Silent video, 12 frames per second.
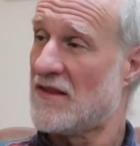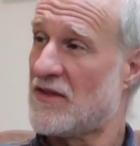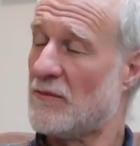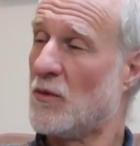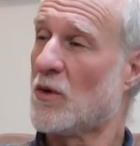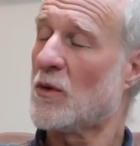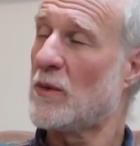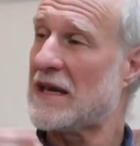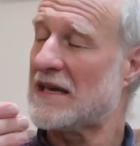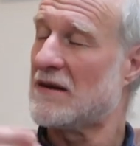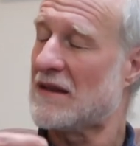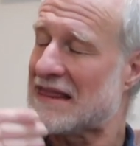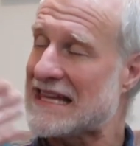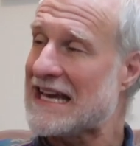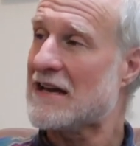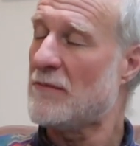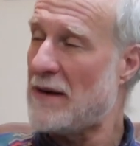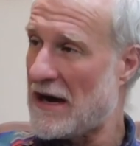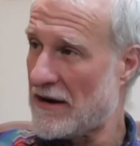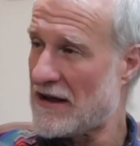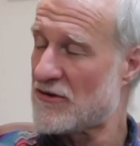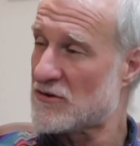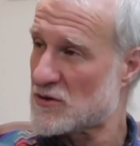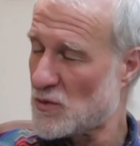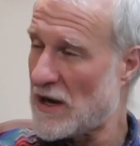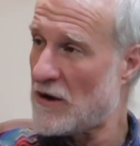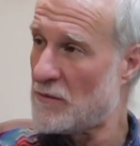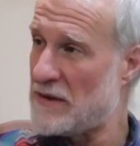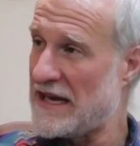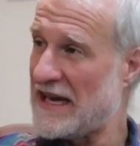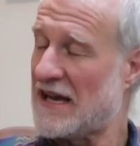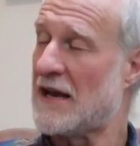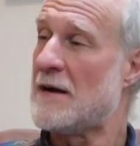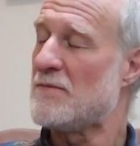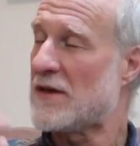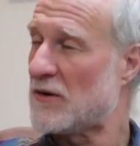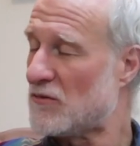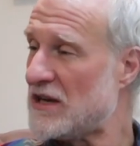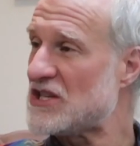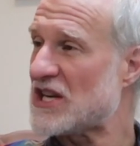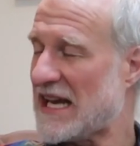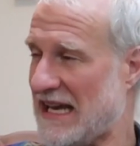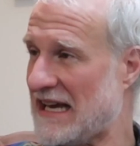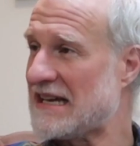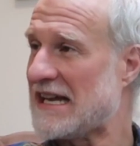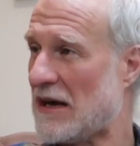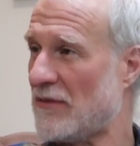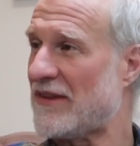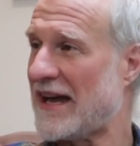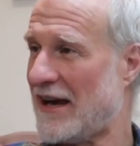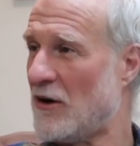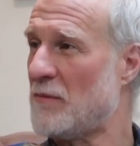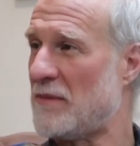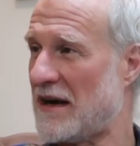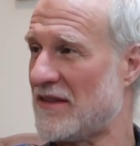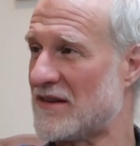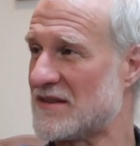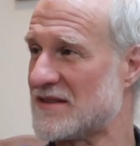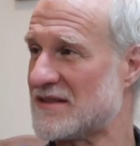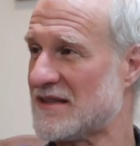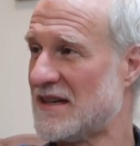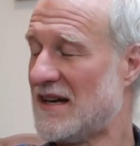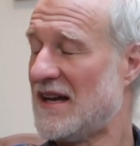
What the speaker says: the more we can think about others' well-being and reach a hand out to help others.